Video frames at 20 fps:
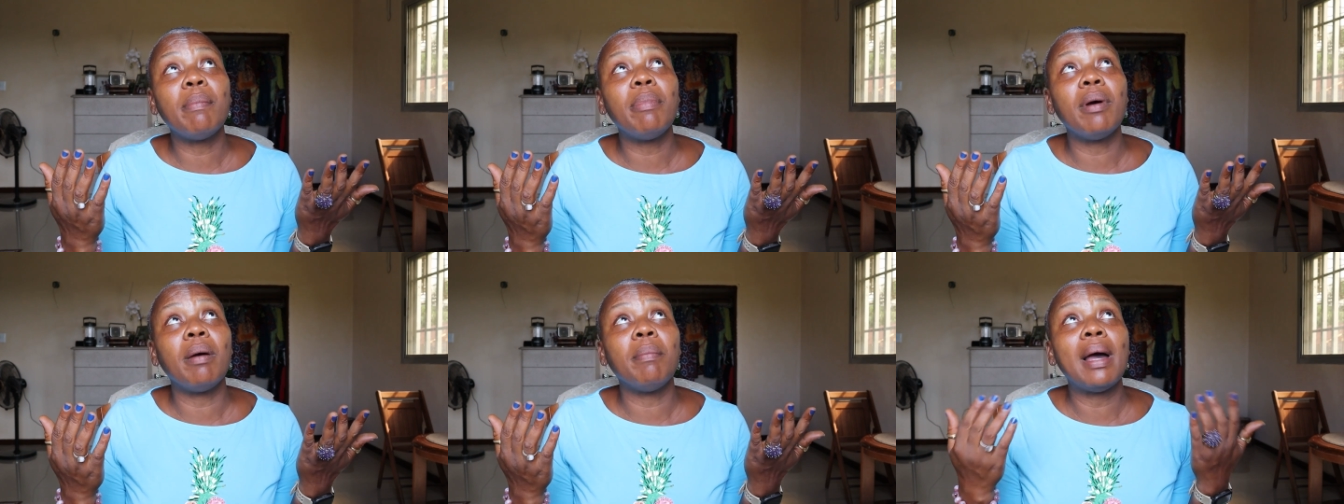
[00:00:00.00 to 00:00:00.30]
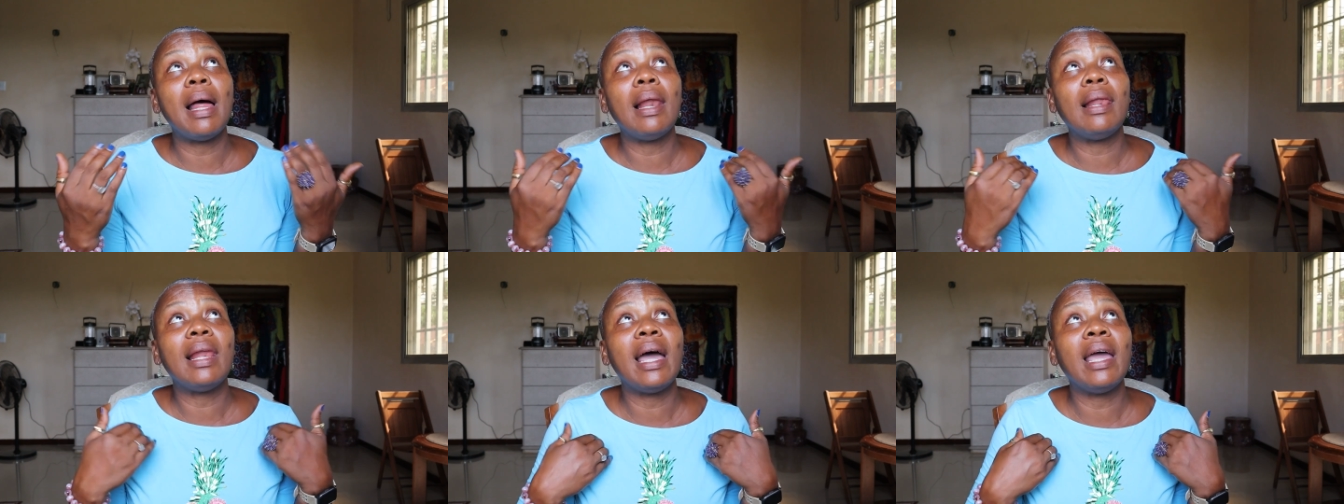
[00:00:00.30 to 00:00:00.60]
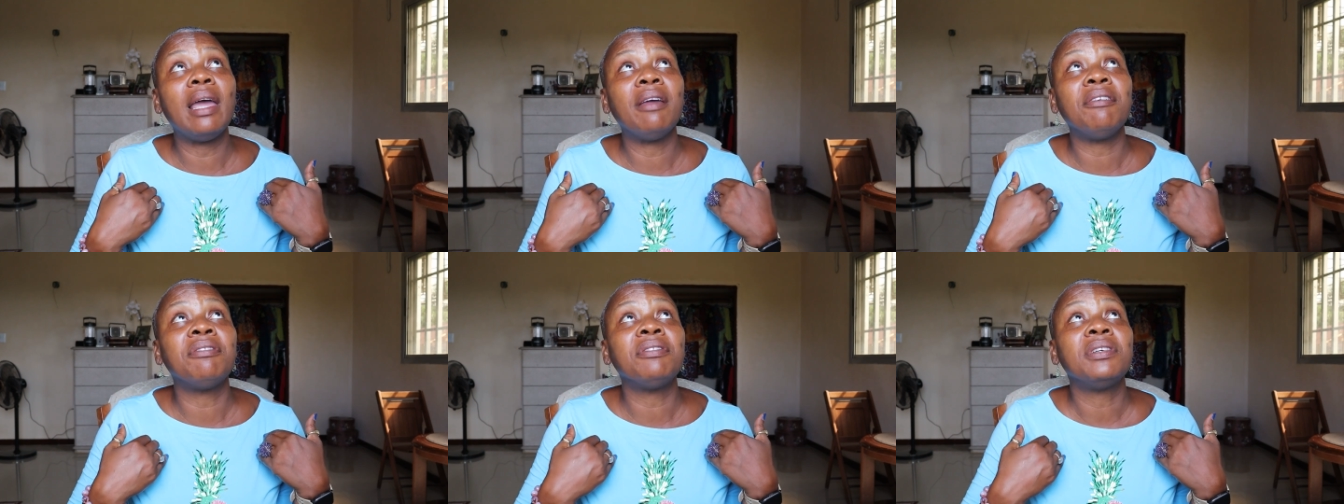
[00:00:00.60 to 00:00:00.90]
about my
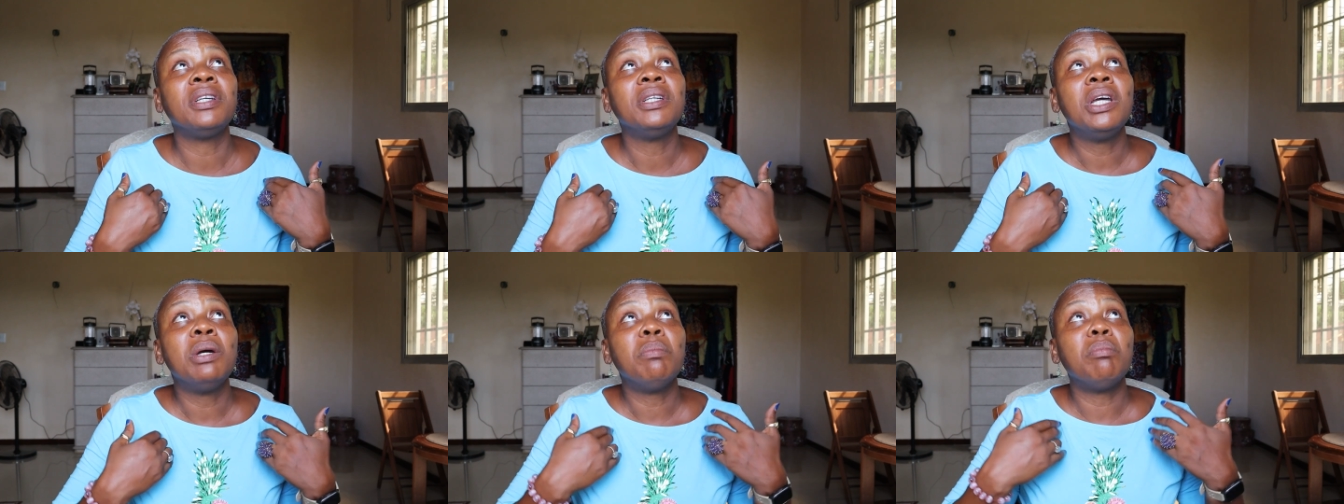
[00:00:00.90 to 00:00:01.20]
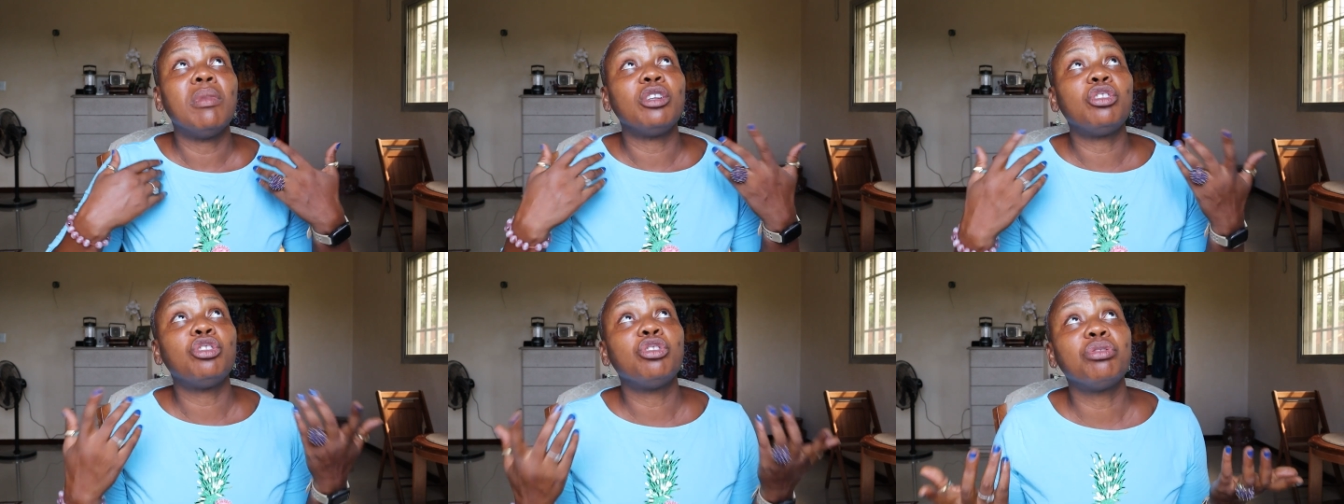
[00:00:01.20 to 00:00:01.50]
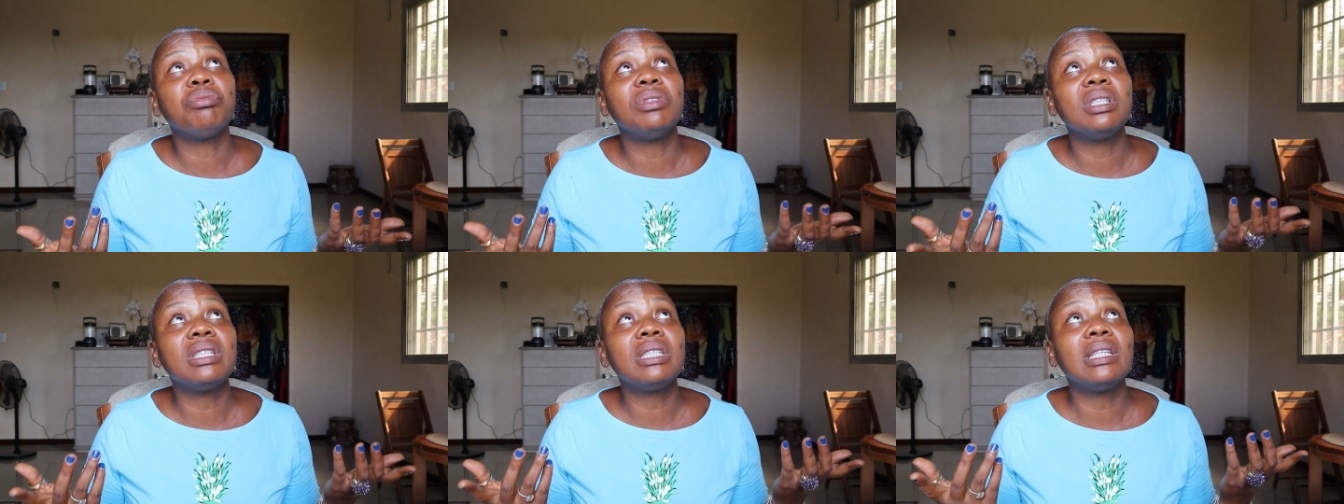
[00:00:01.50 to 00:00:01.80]
life, my
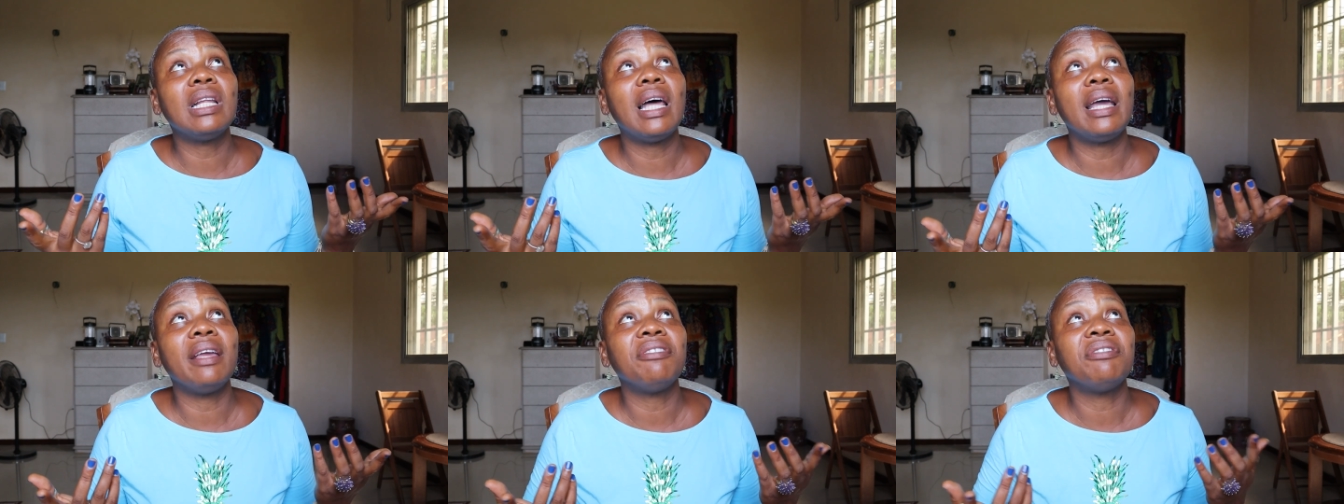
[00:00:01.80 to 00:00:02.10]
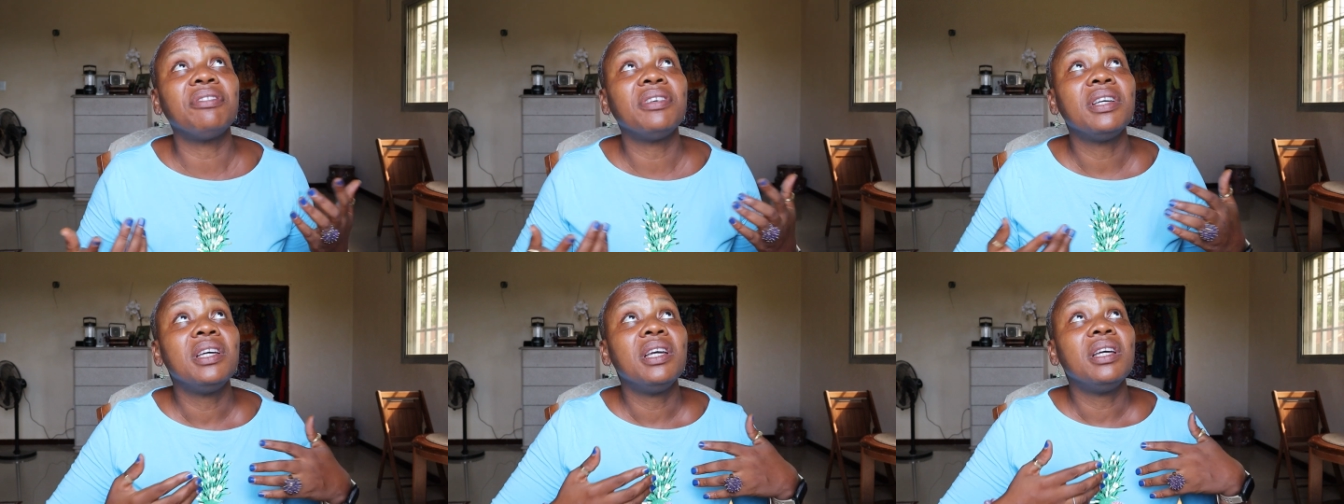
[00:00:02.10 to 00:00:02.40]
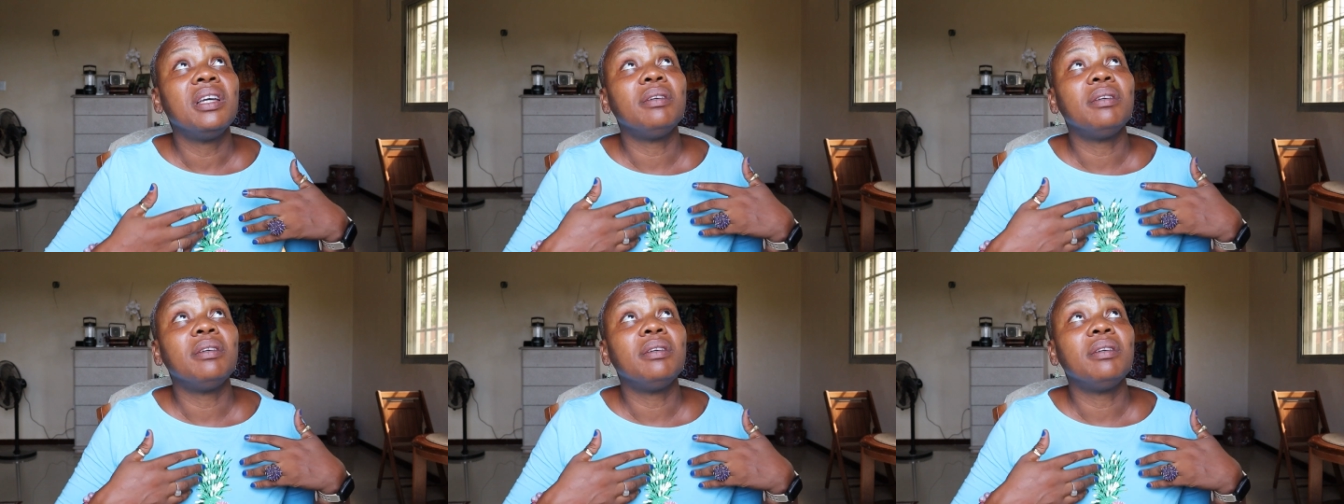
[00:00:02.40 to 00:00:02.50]
children's life.